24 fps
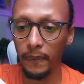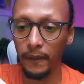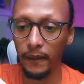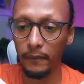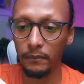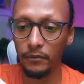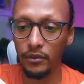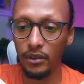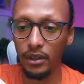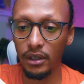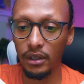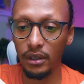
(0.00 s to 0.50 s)

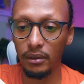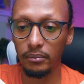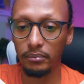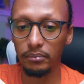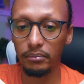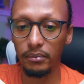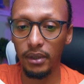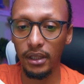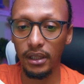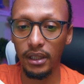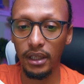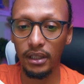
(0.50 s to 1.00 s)
I'm just going
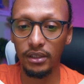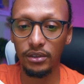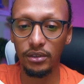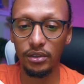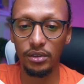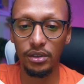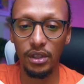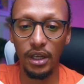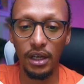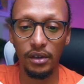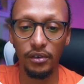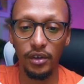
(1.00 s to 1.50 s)
to make that into a
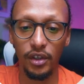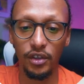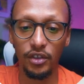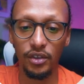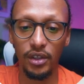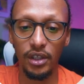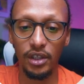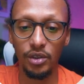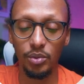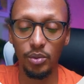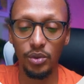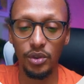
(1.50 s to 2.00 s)
slight red. So
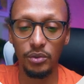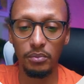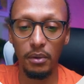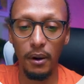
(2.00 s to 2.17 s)
this one's